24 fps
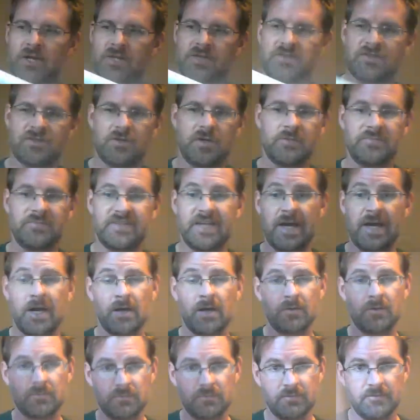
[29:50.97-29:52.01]
So I'm
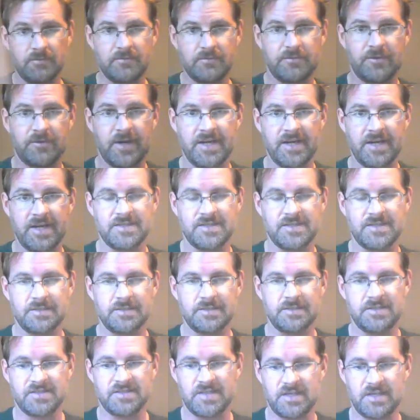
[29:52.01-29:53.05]
down phrasing
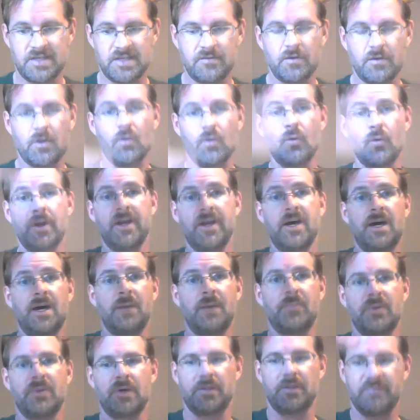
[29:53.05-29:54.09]
instead of going
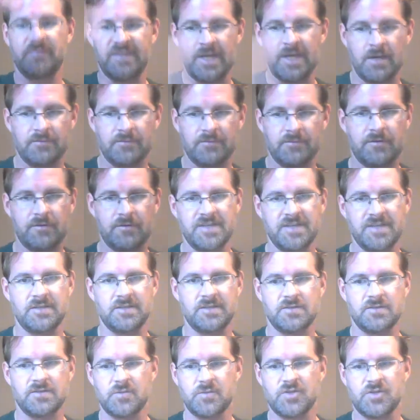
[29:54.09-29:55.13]
up. I'm down phrasing.
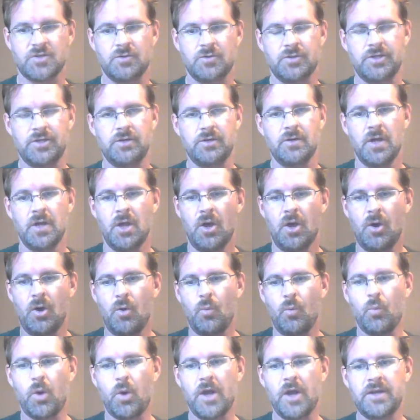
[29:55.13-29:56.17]
So I'm showing you
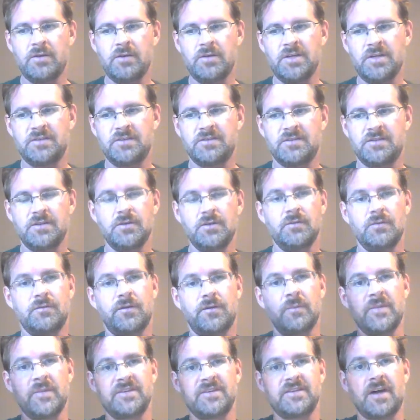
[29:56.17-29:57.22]
what you need to do
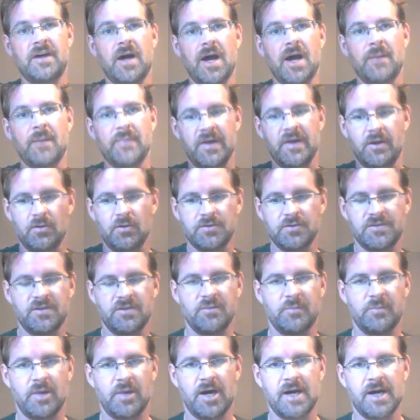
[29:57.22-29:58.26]
from the top and go to the
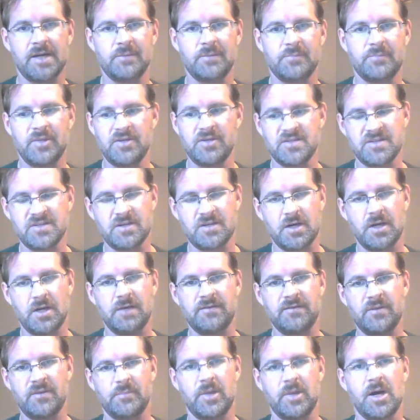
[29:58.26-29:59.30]
bottom. But you start
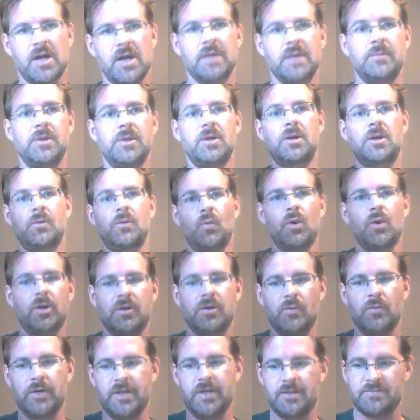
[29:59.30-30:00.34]
off the bottom and you work
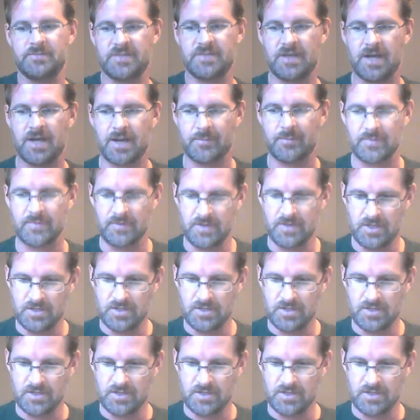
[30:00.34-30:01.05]
your way up top.